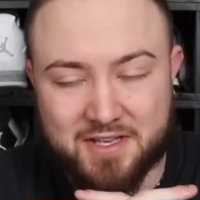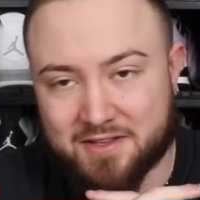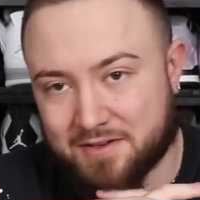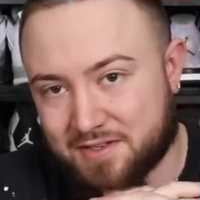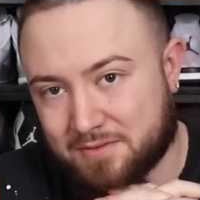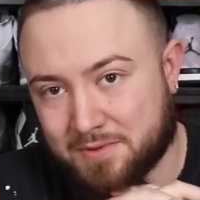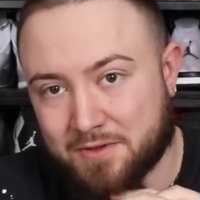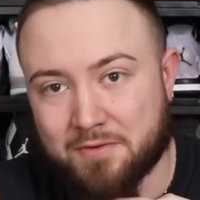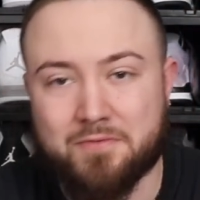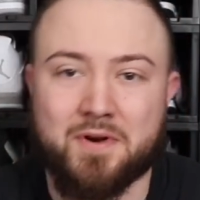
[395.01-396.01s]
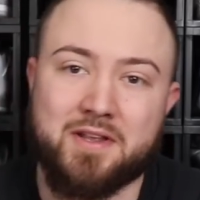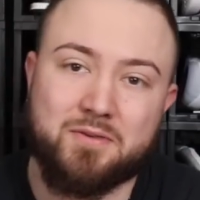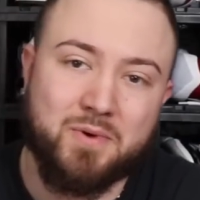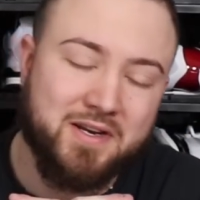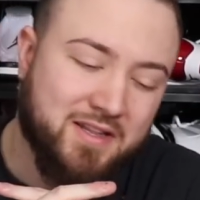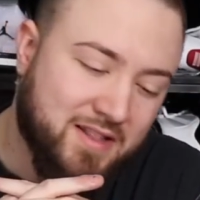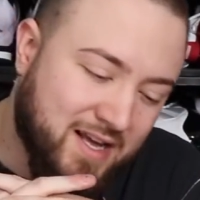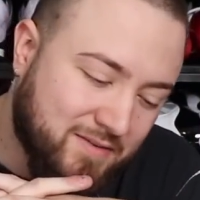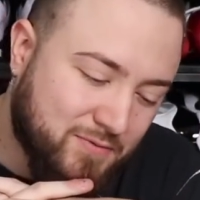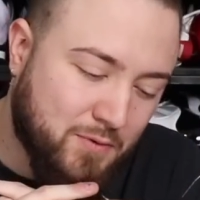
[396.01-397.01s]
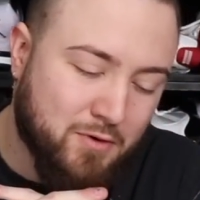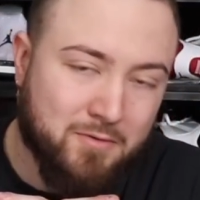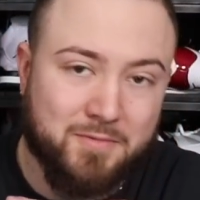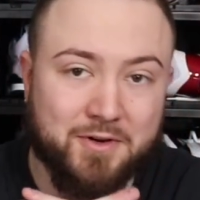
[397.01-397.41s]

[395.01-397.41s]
Either it's with your friends waiting in line for them,